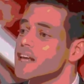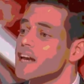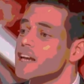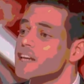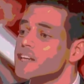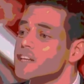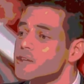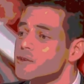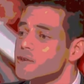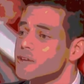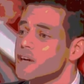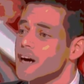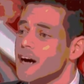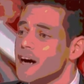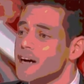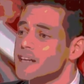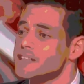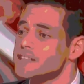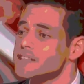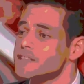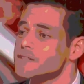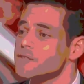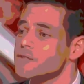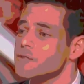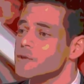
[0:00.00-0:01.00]
Thank you
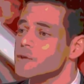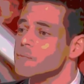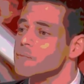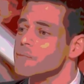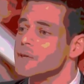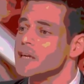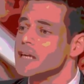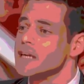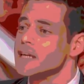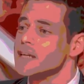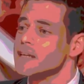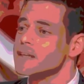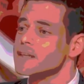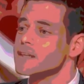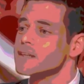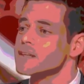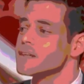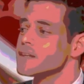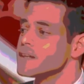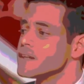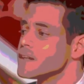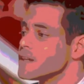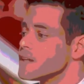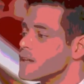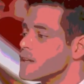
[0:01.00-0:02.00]
guys for
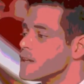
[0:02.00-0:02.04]
being,